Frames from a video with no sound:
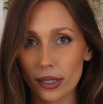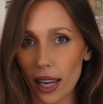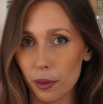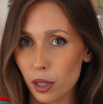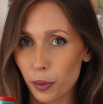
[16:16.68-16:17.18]

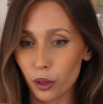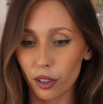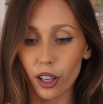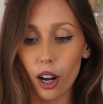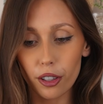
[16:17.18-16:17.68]
tablespoon
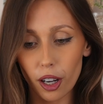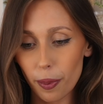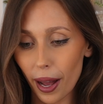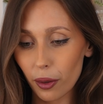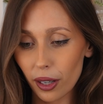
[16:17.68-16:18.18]
of cocoa
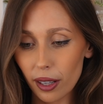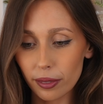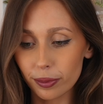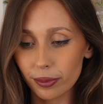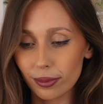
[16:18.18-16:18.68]
powder,
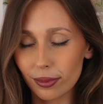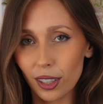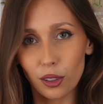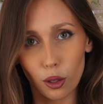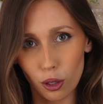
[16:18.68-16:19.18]

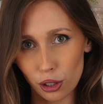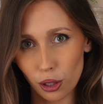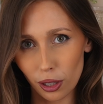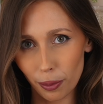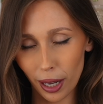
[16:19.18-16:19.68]
not hot
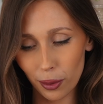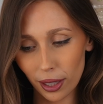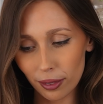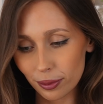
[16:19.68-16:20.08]
chocolate powder,